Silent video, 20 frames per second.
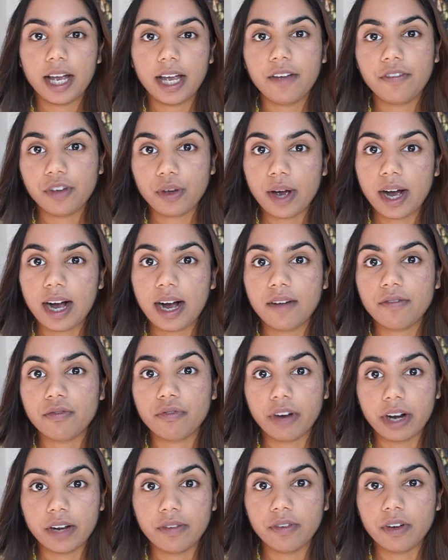If you have
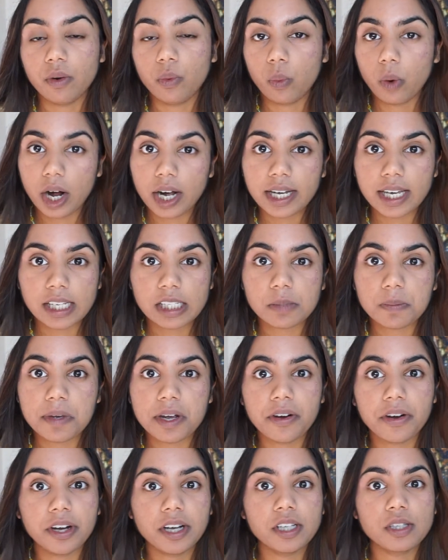relevant work
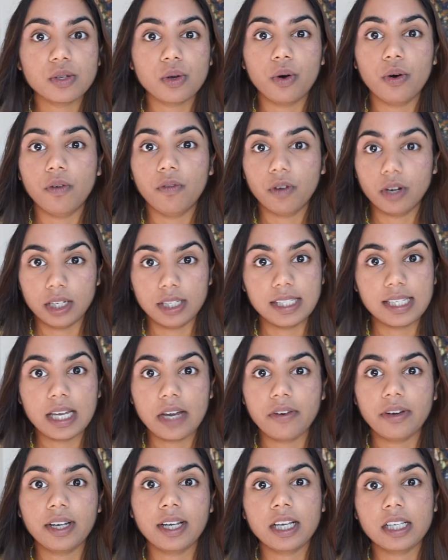experience or
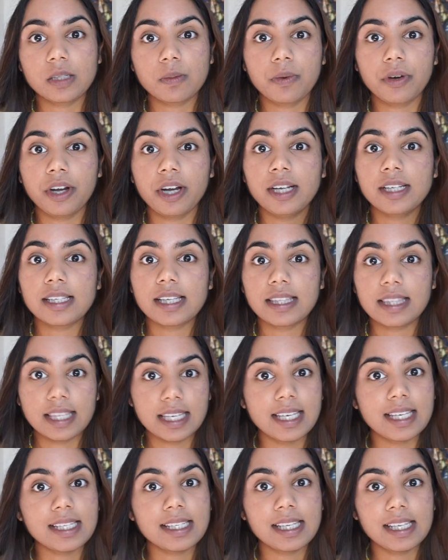volunteering experience,
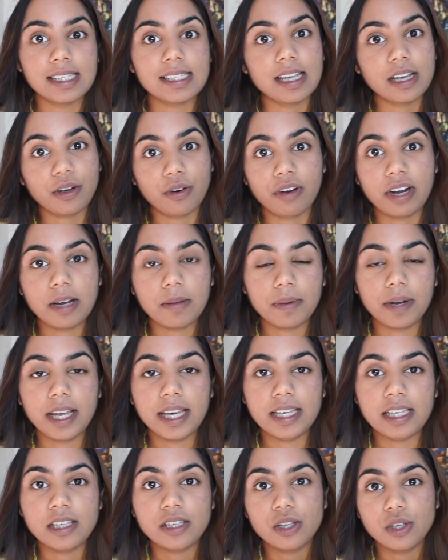this is a great
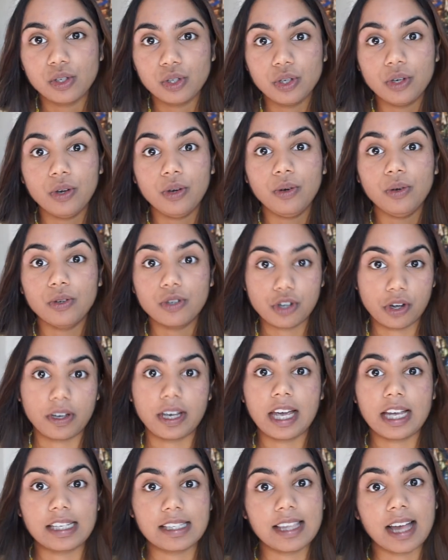place to
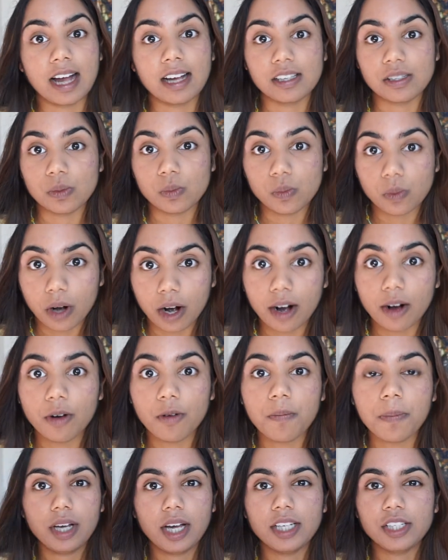showcase that as
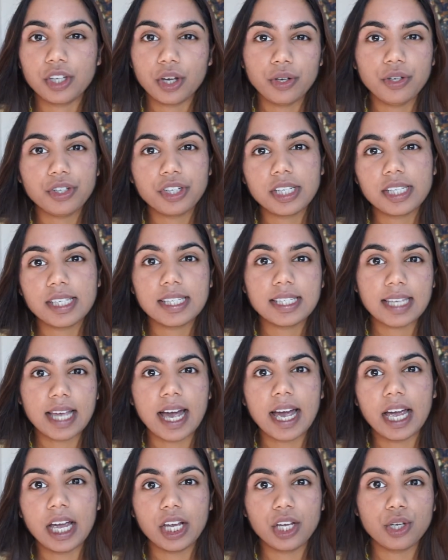well. And don't just
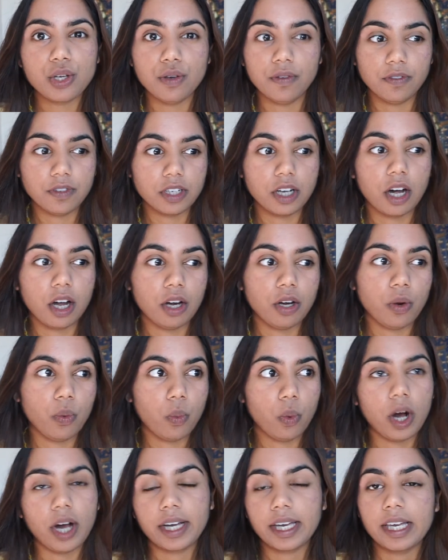say you've done
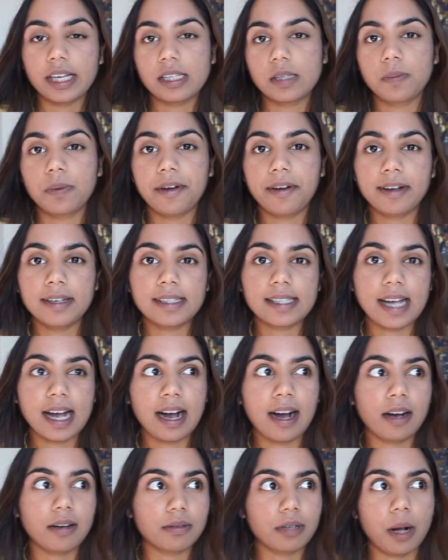work experience
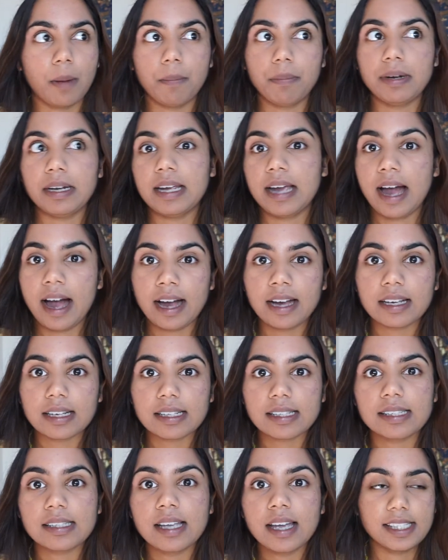at company
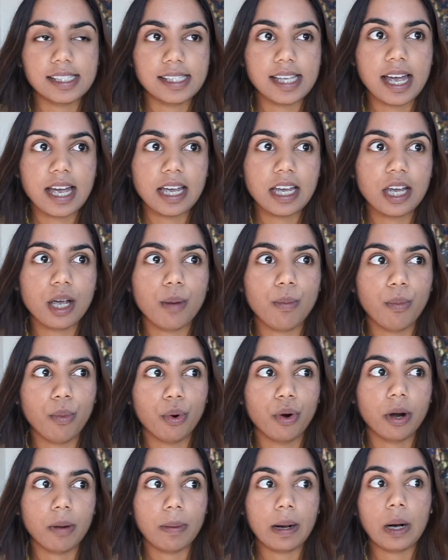X. Say
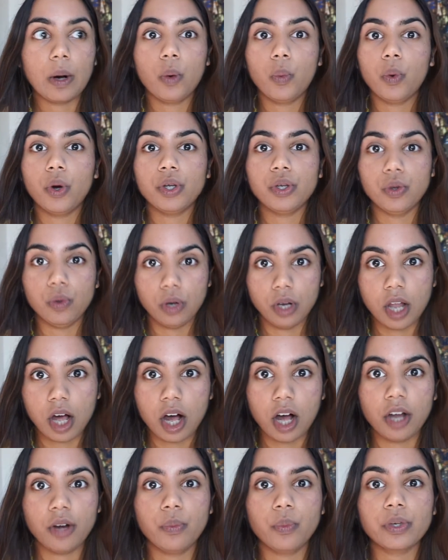more about what you
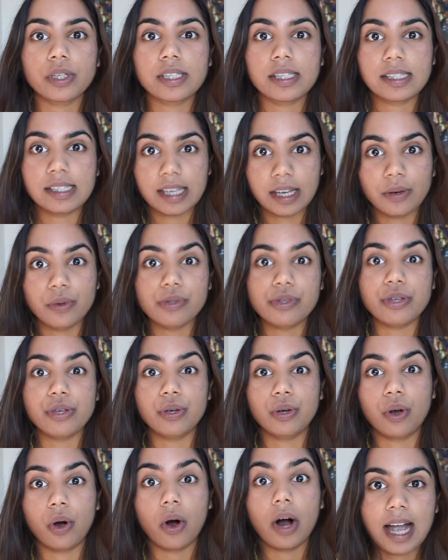learned, what skills you
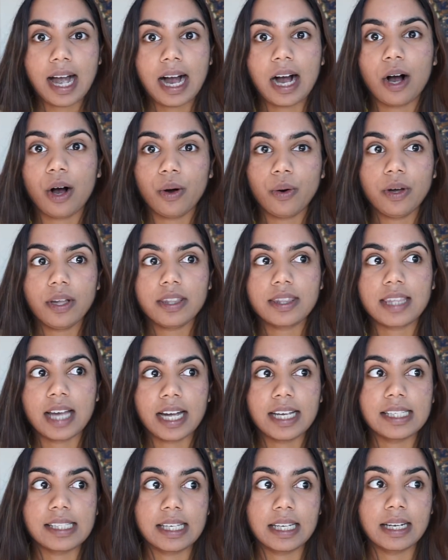got, how
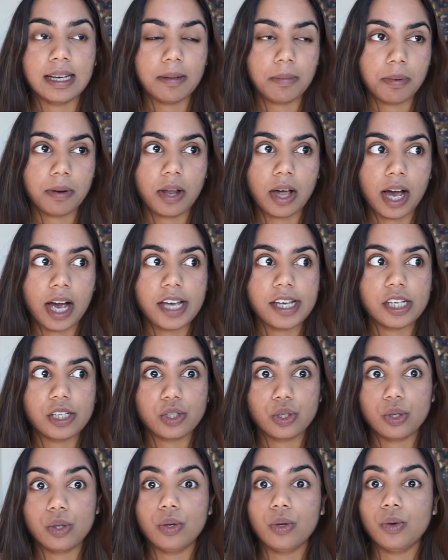that is going to apply
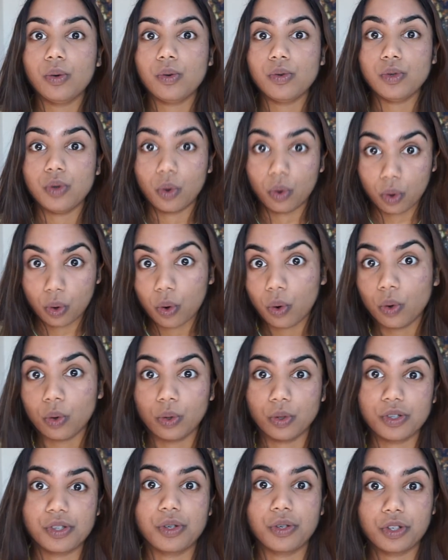to your
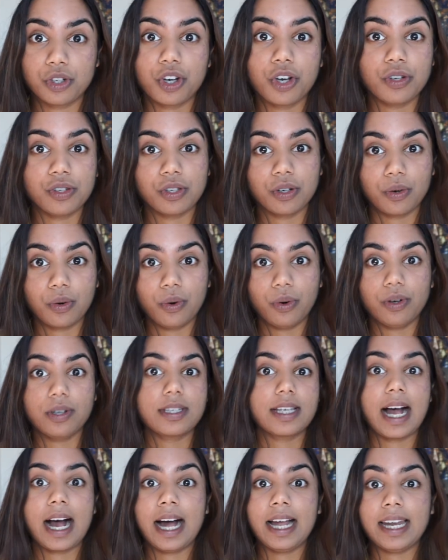course, your chosen
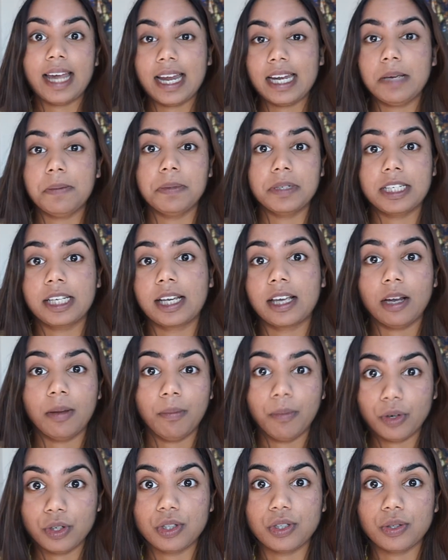course, and any particular
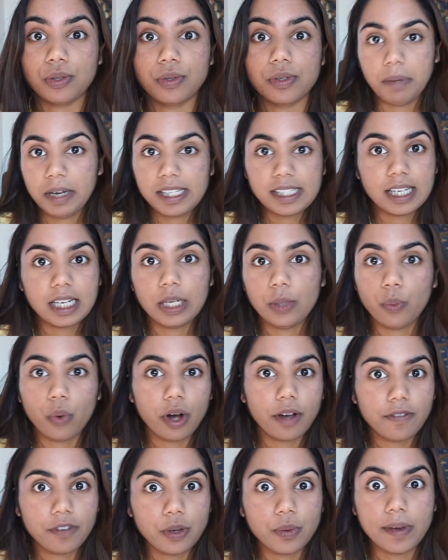module. Basically, what
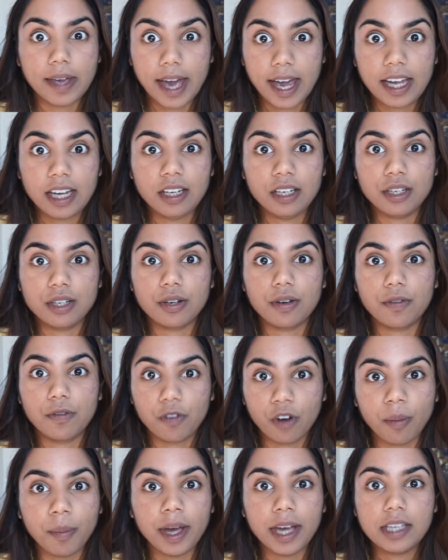have you gained
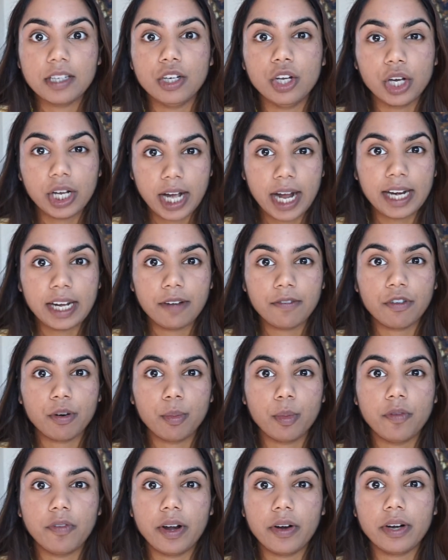from it? Look at it from
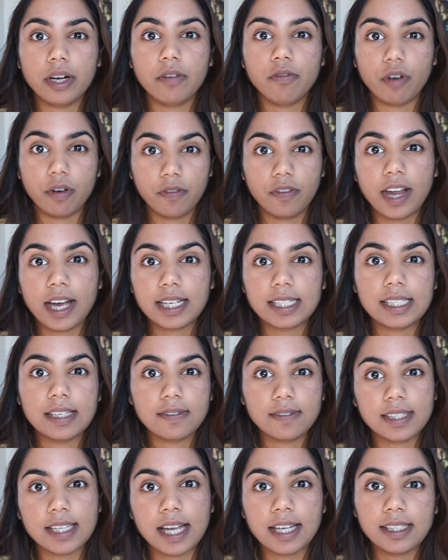a very reflective
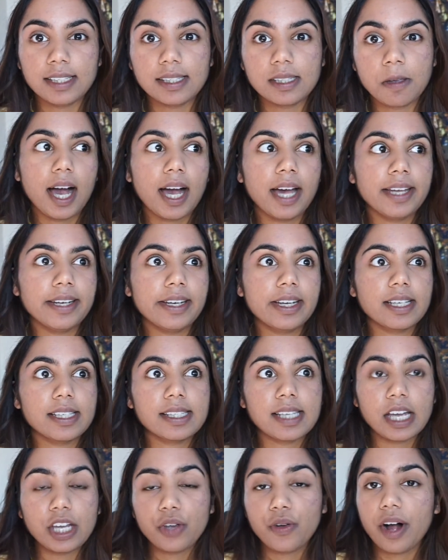sense. And
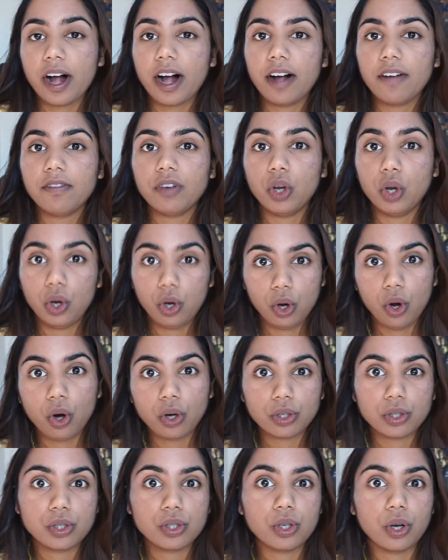say you have
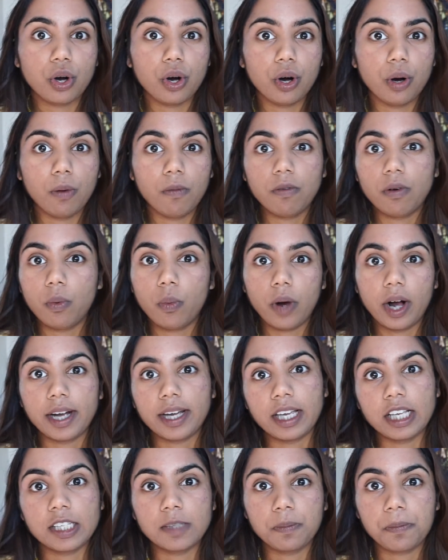lots of work
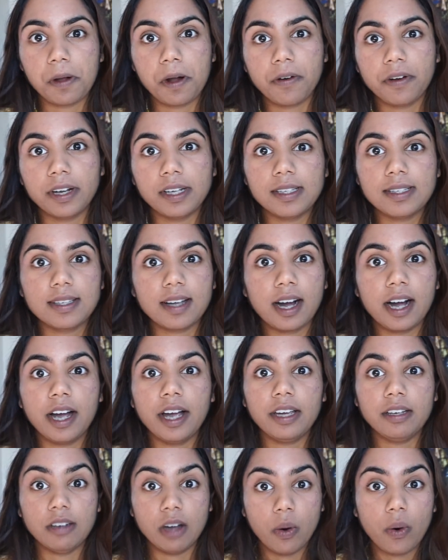experience.
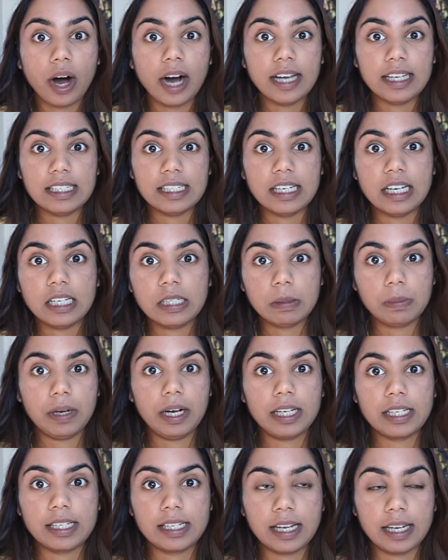I know I did
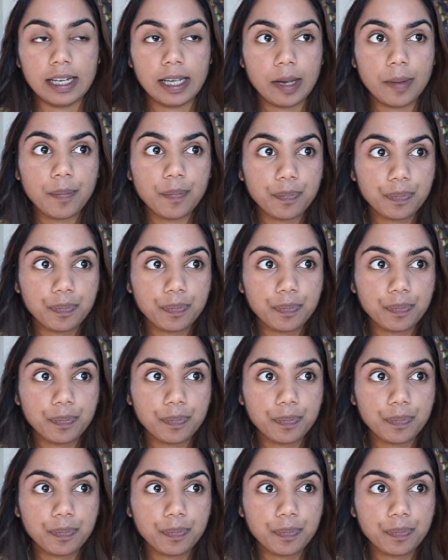personally.